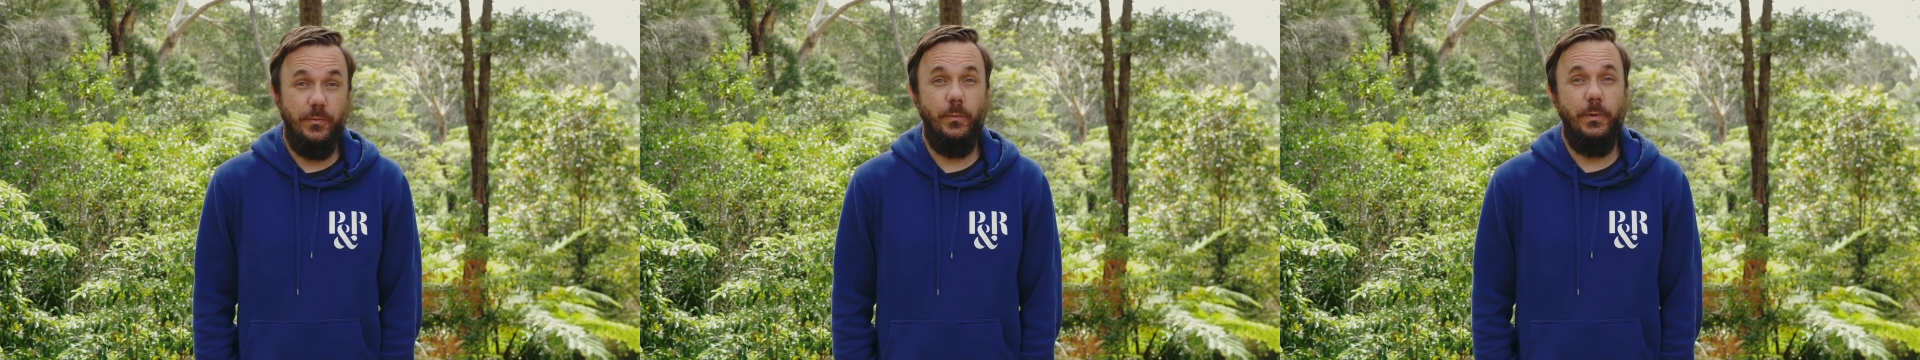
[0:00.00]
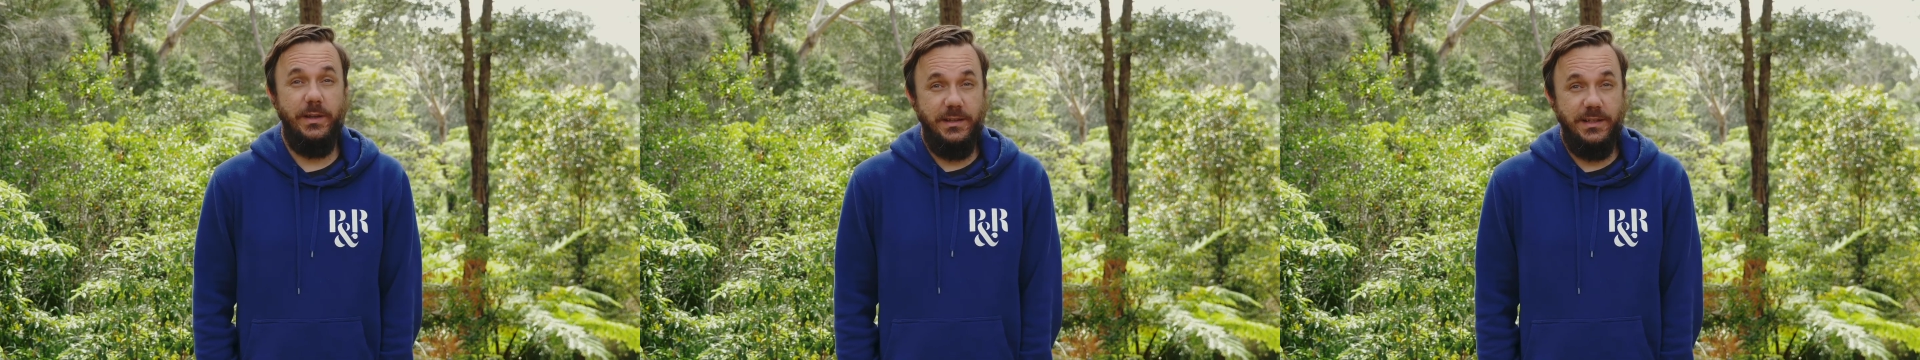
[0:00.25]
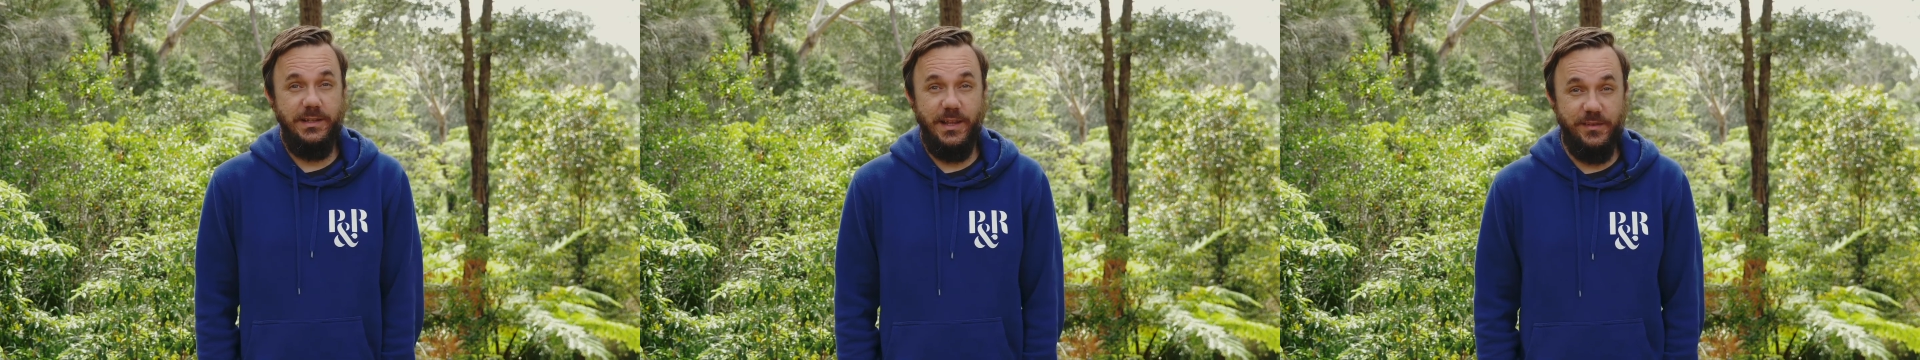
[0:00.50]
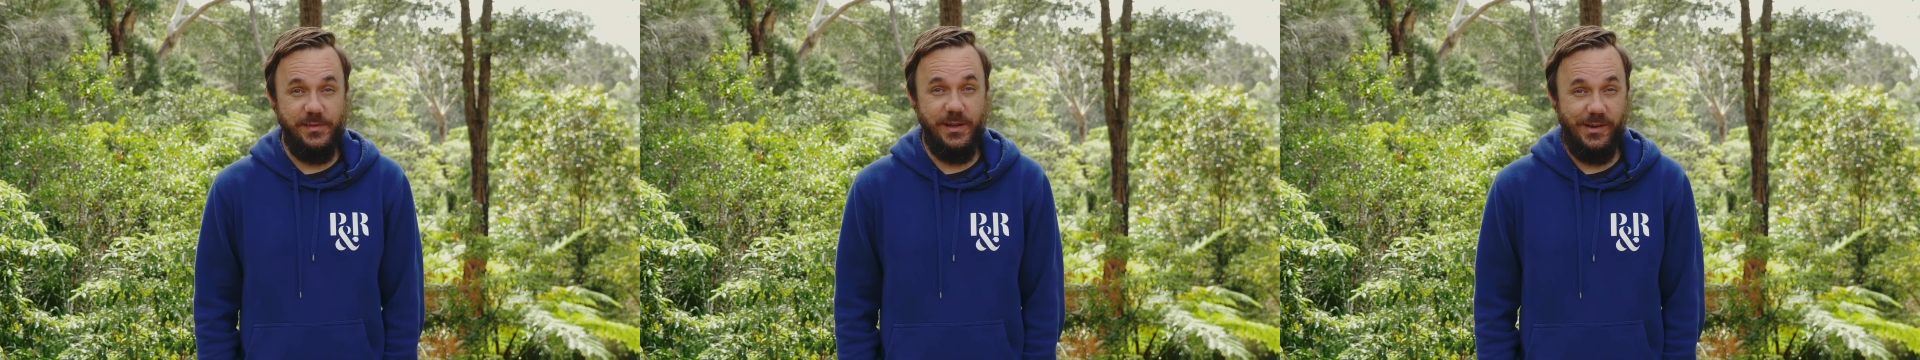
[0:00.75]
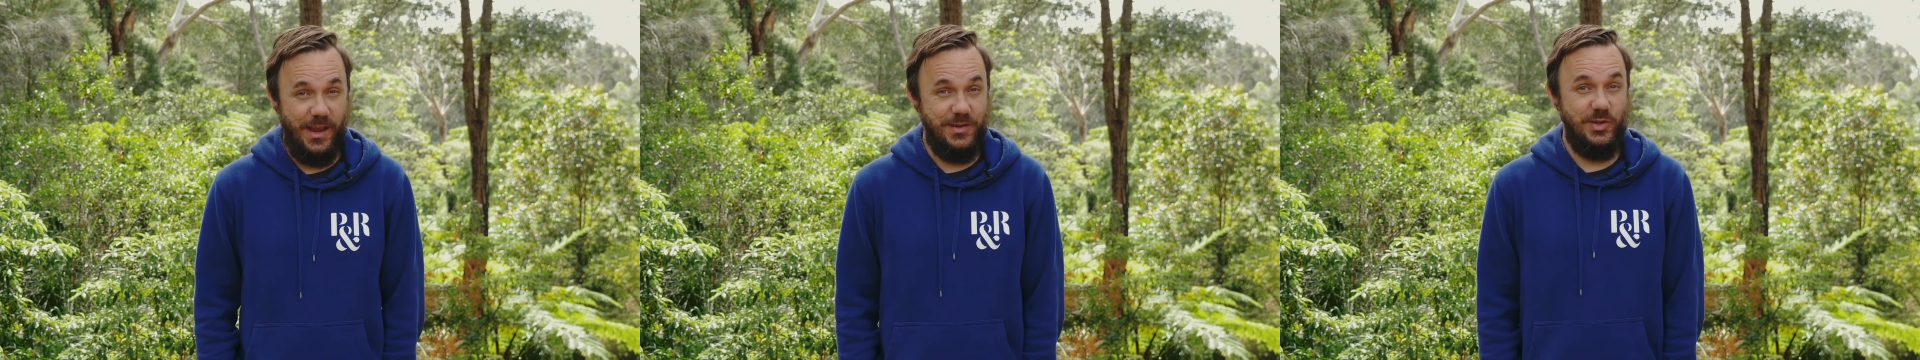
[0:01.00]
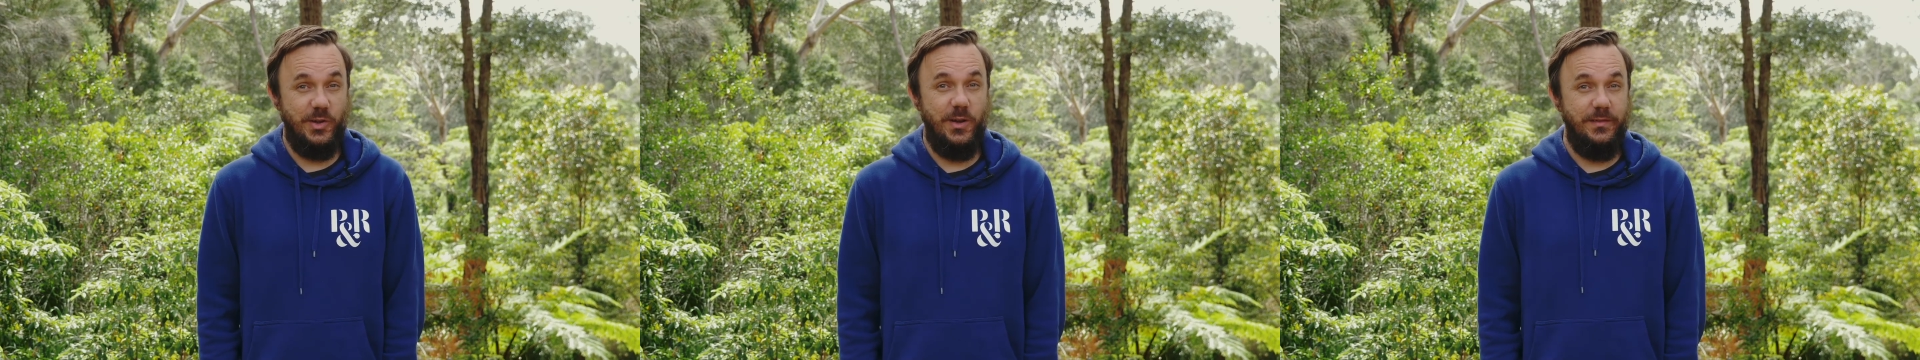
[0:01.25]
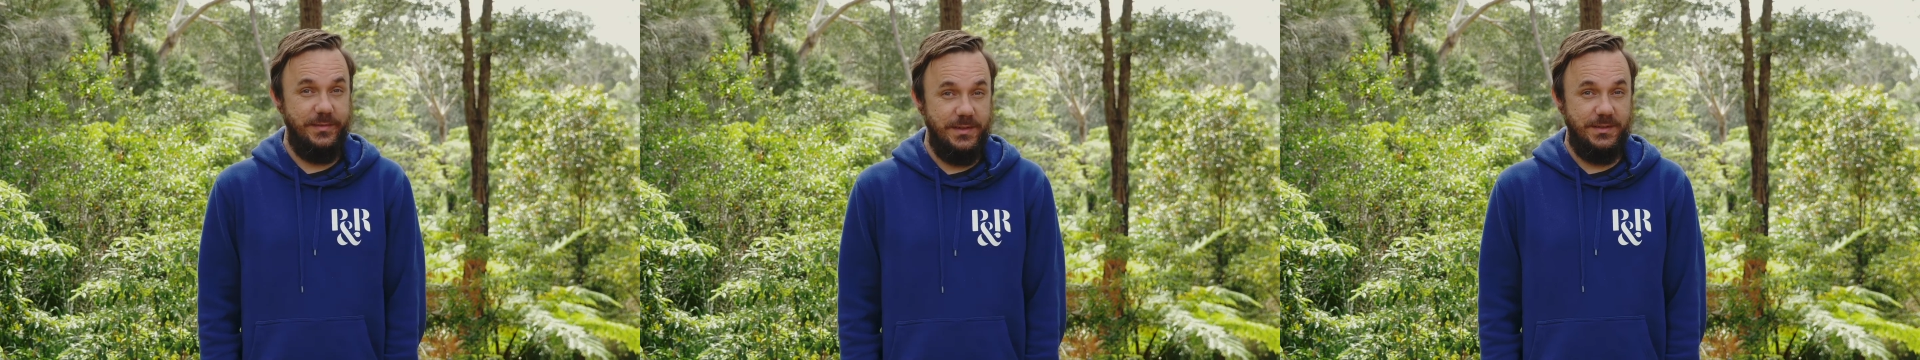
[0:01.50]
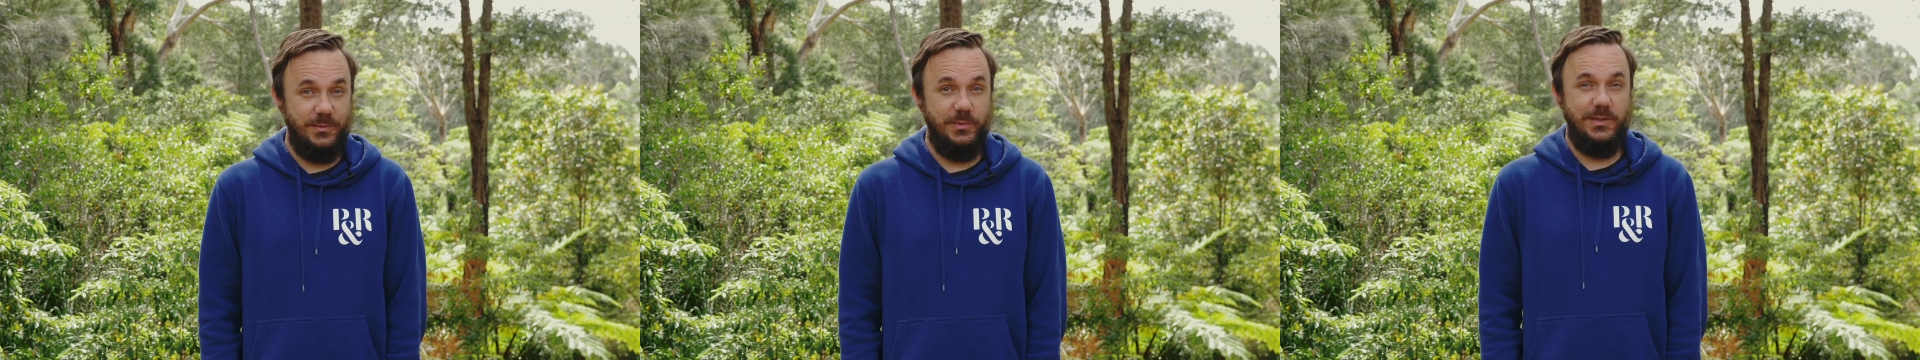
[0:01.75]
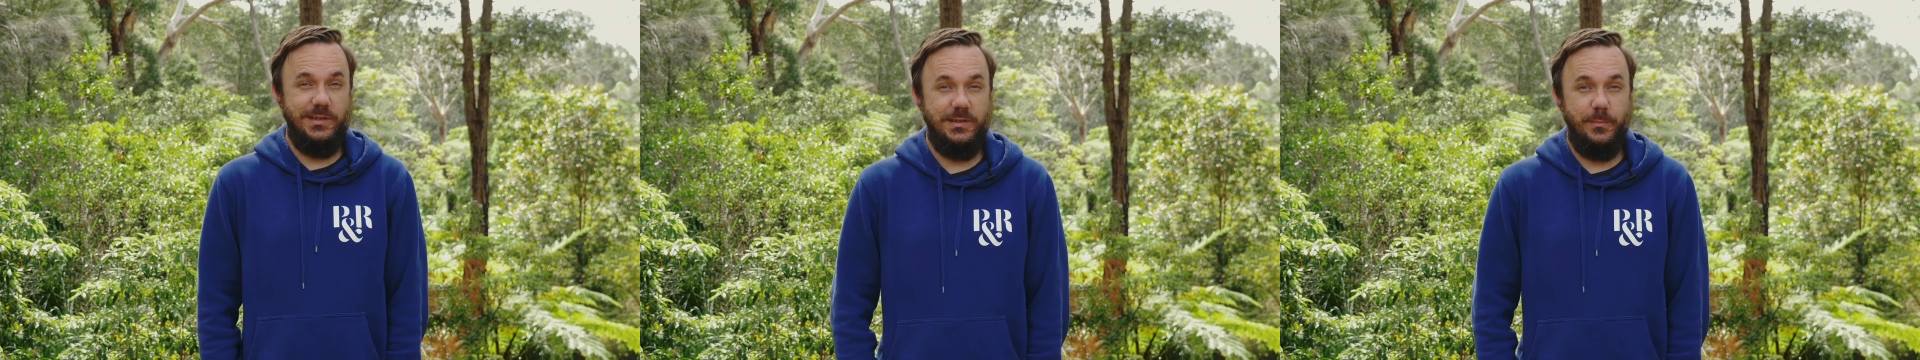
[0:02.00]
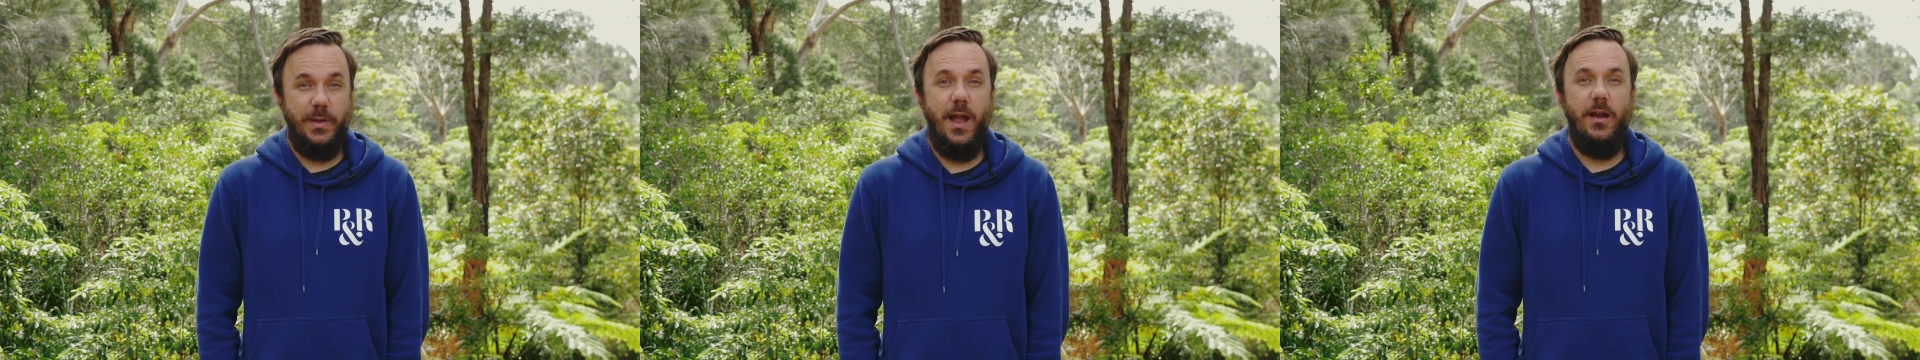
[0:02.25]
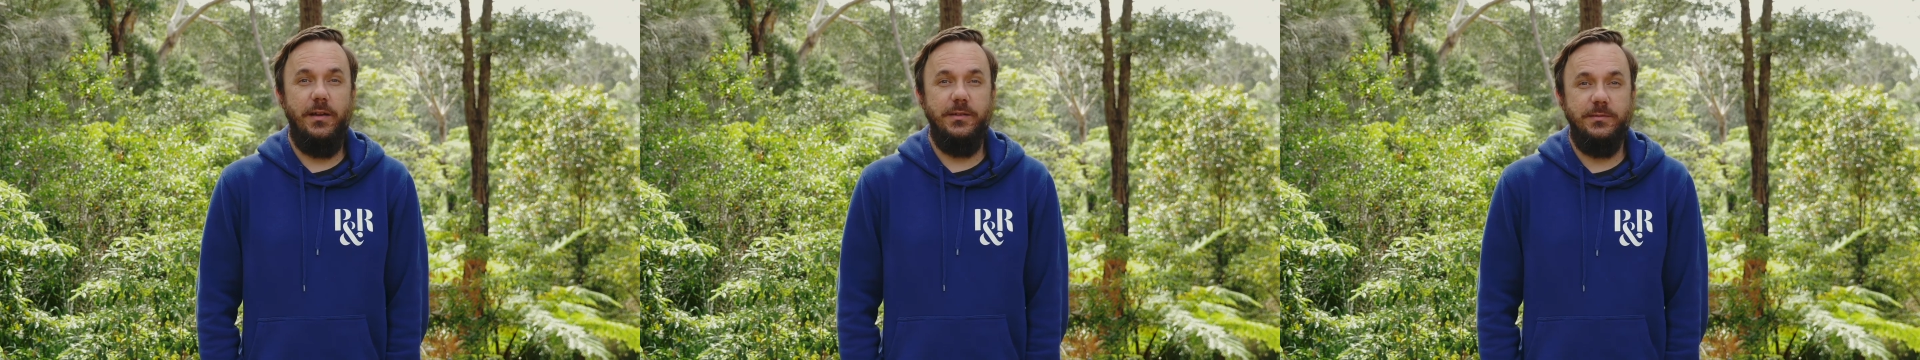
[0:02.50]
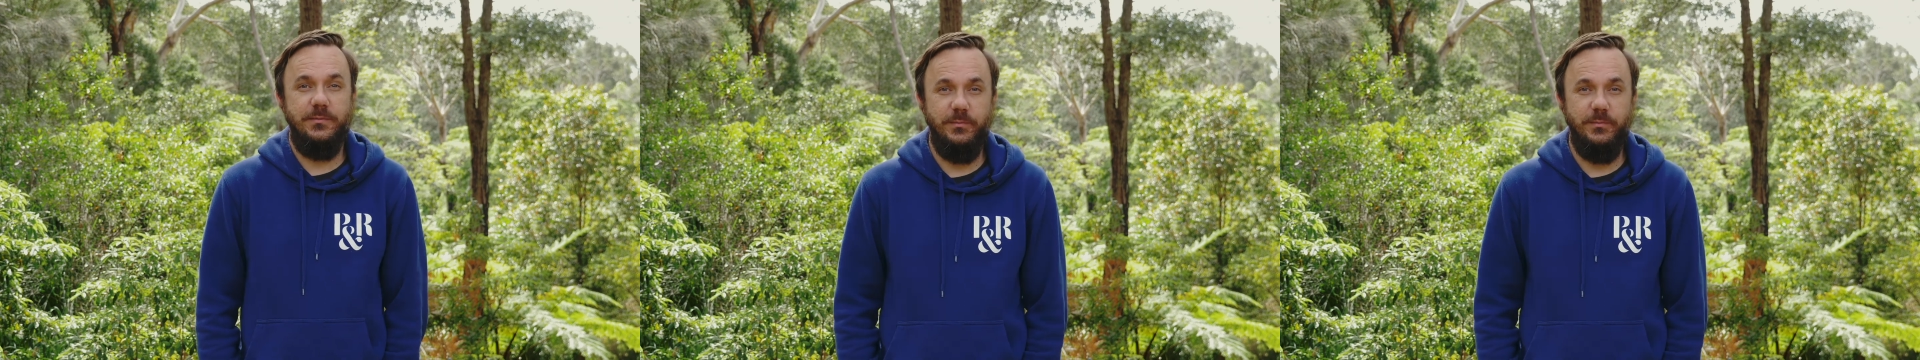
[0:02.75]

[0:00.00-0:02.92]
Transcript: really love our Geisha coffees, which is apparent